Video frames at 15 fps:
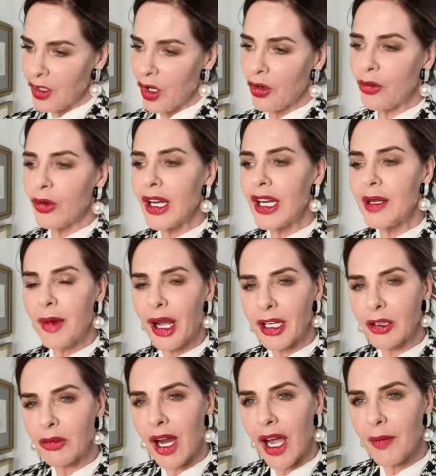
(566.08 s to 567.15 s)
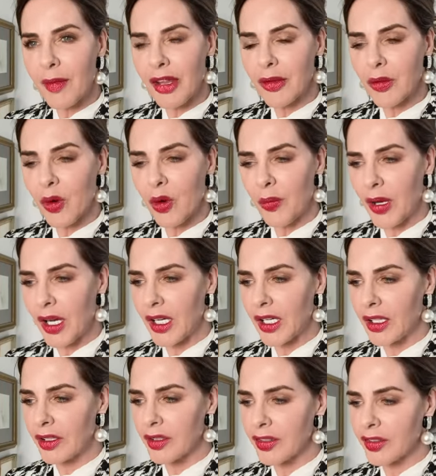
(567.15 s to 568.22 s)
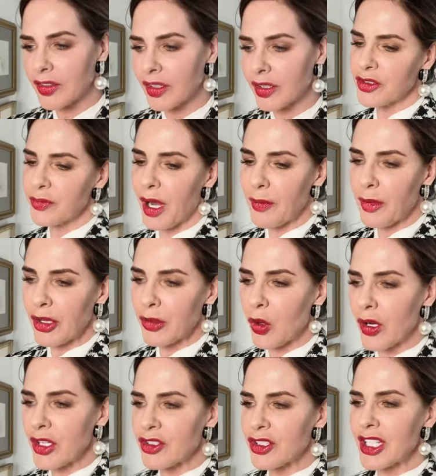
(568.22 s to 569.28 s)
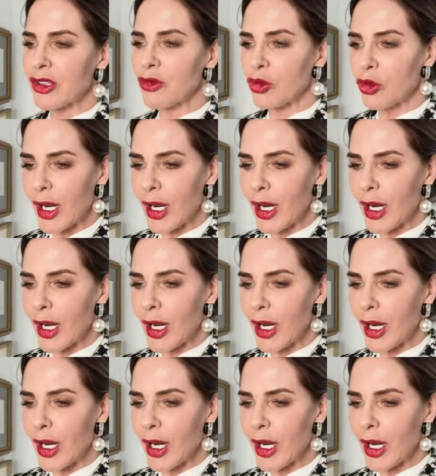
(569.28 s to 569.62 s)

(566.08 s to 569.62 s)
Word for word: Not really. My grandmother wore pearls. My mother wore interesting